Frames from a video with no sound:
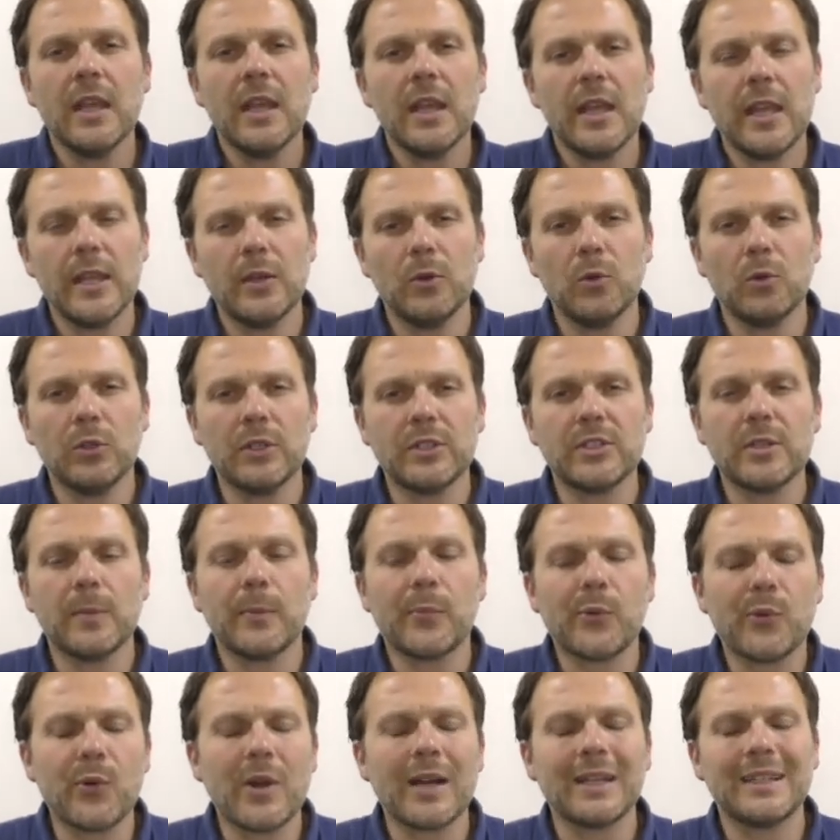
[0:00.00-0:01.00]
in order to
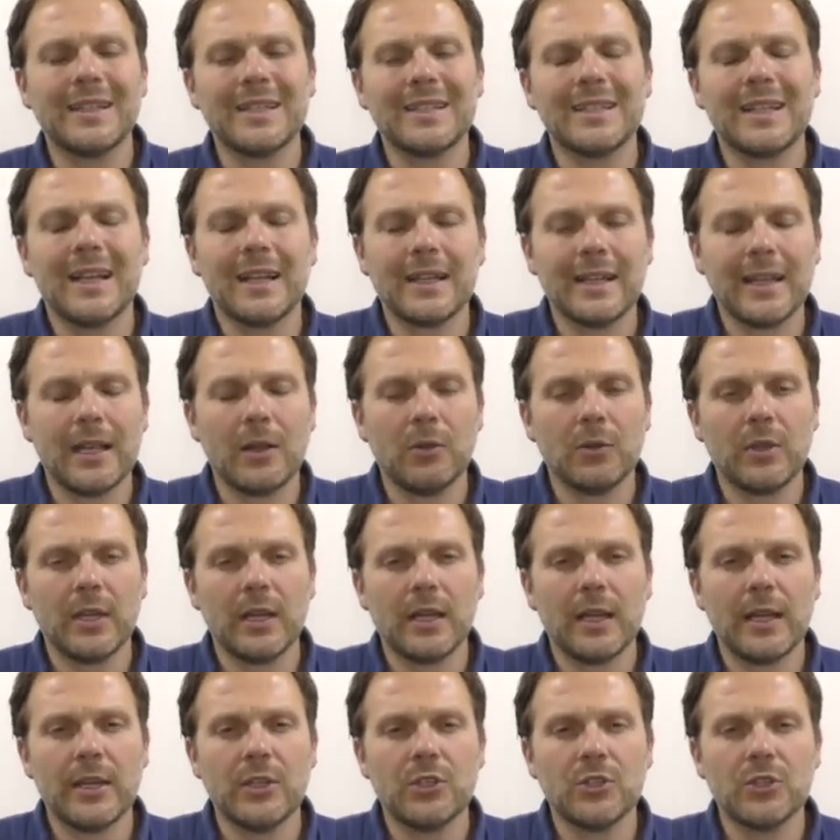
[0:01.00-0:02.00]
practice that
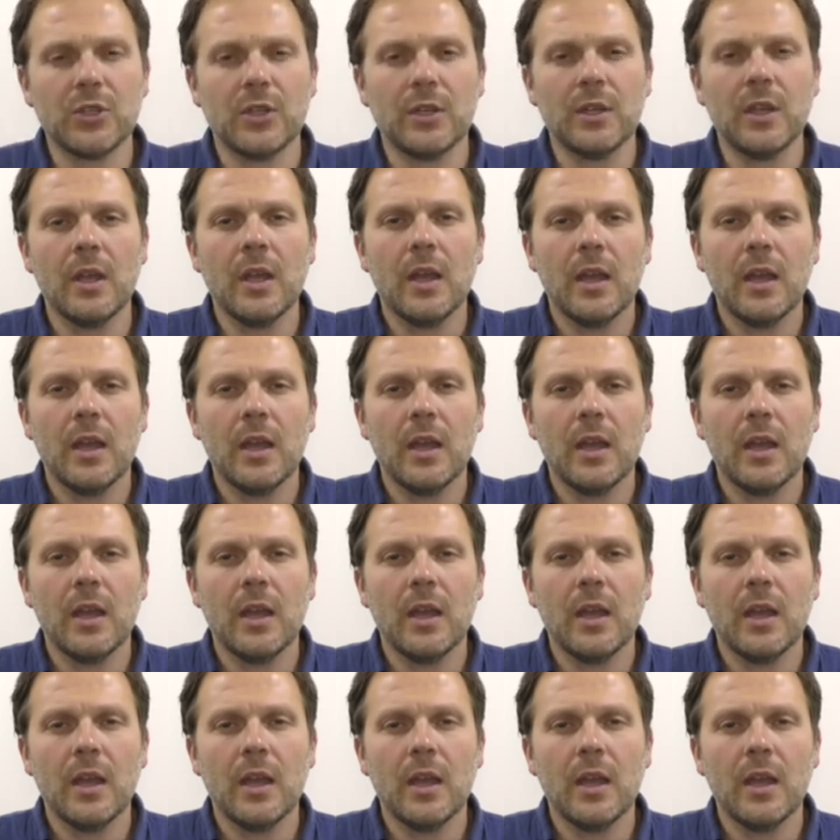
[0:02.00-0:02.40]
calculation